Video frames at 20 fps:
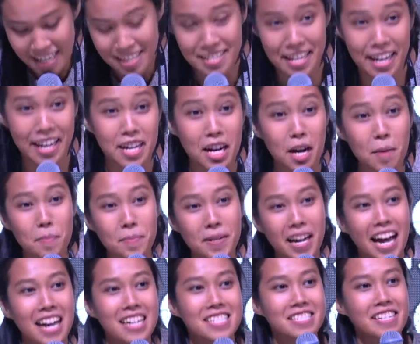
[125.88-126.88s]
I stay up
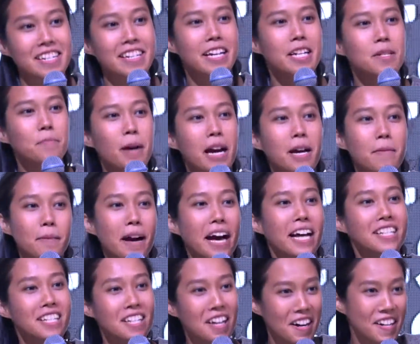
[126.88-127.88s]
cashing in my
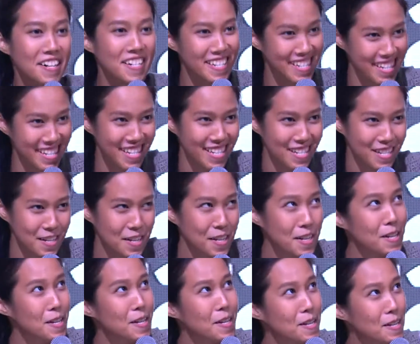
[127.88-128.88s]
bad luck.
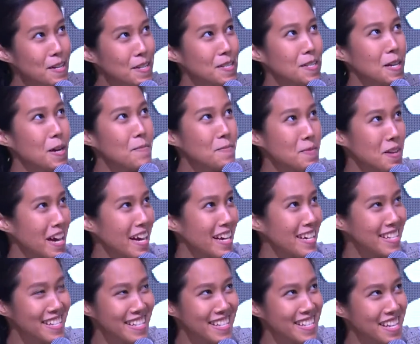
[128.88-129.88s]
Some
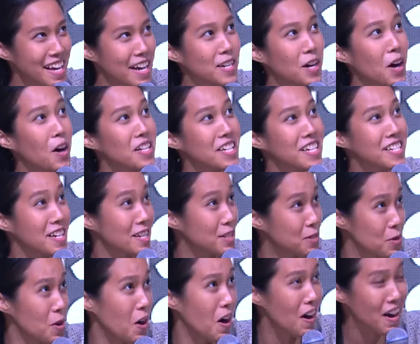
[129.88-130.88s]
nights I call it a
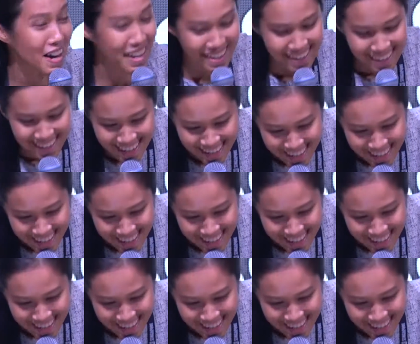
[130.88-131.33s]
draw.